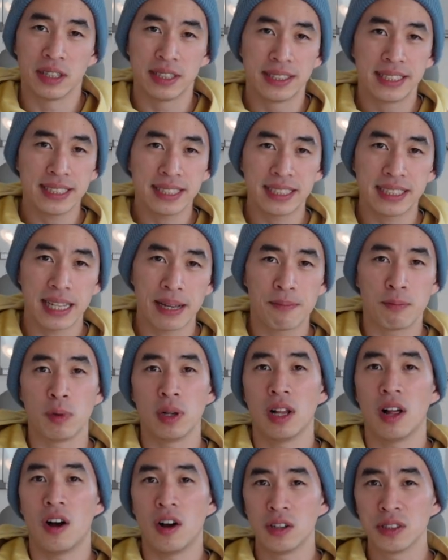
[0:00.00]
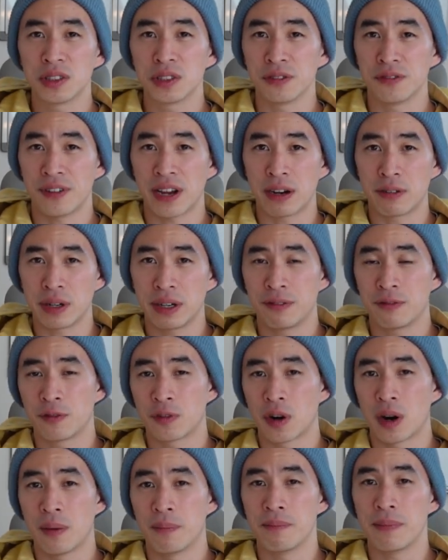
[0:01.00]
Well, this step will also vary
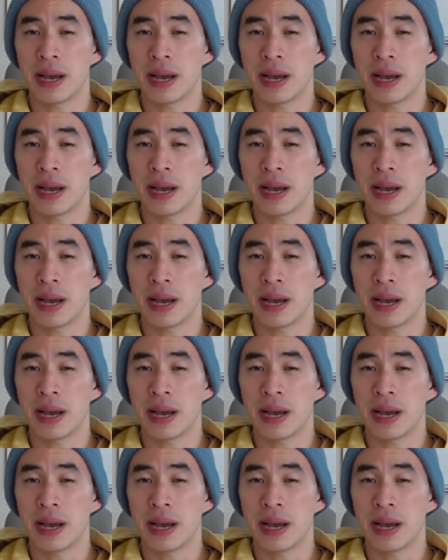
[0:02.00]
from